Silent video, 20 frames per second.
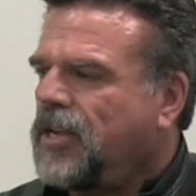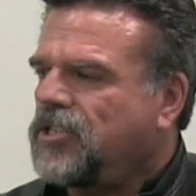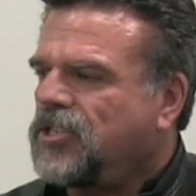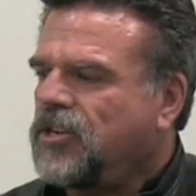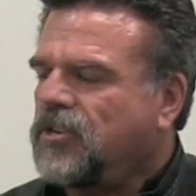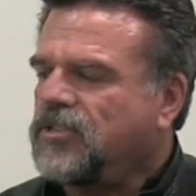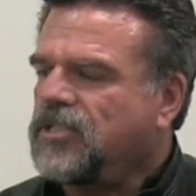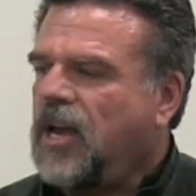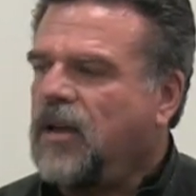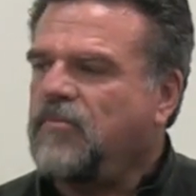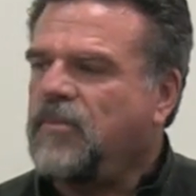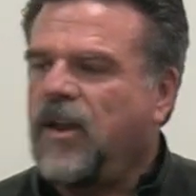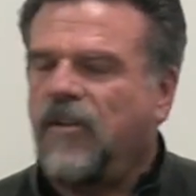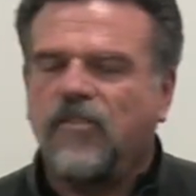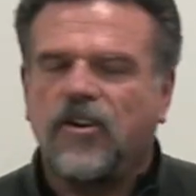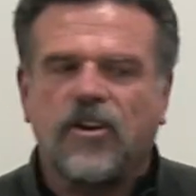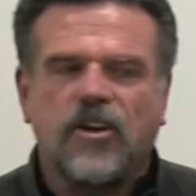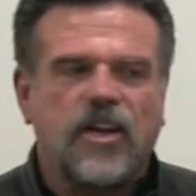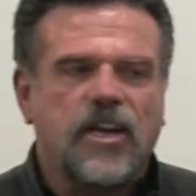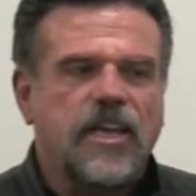And she goes, I'm
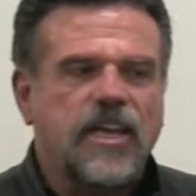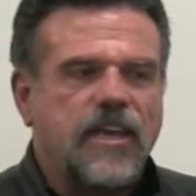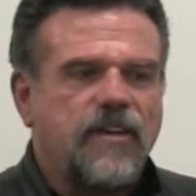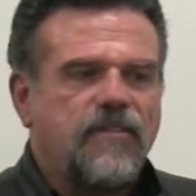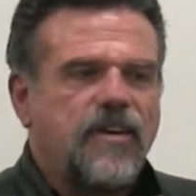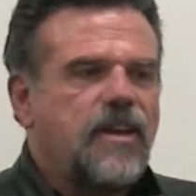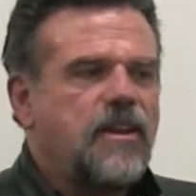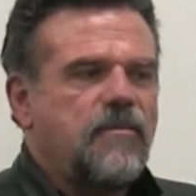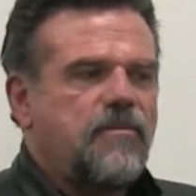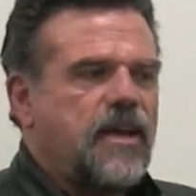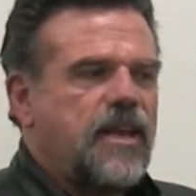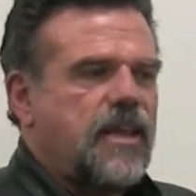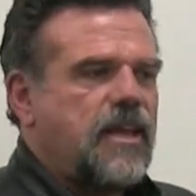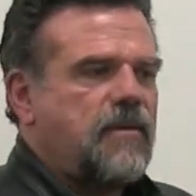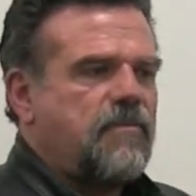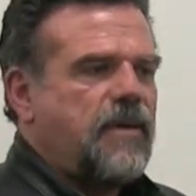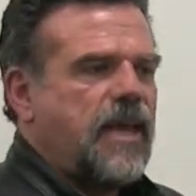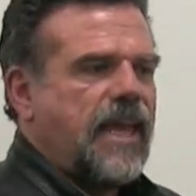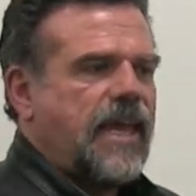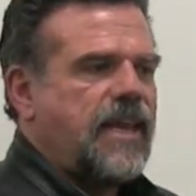never going to give anybody
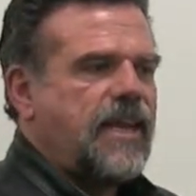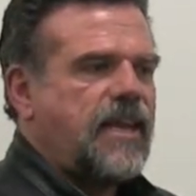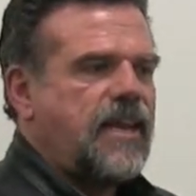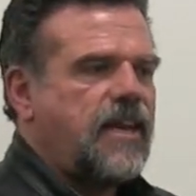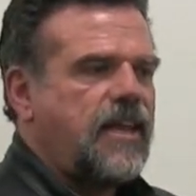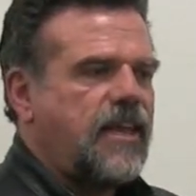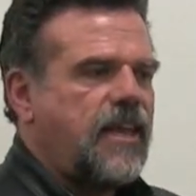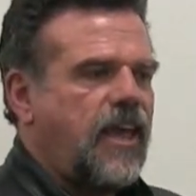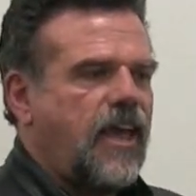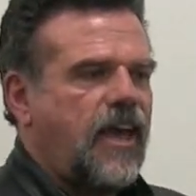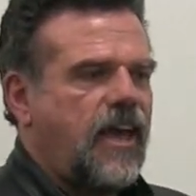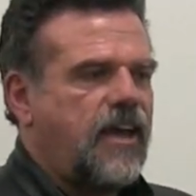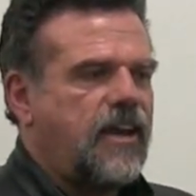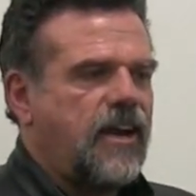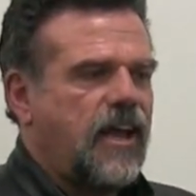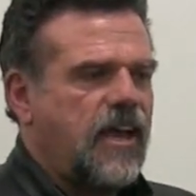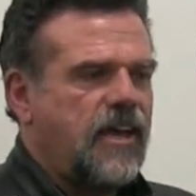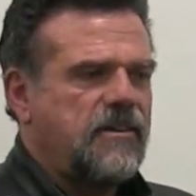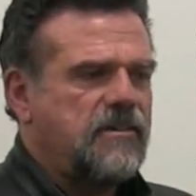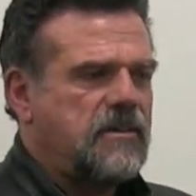a painting
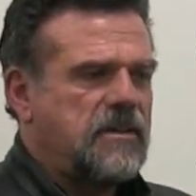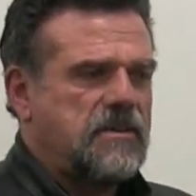again. I,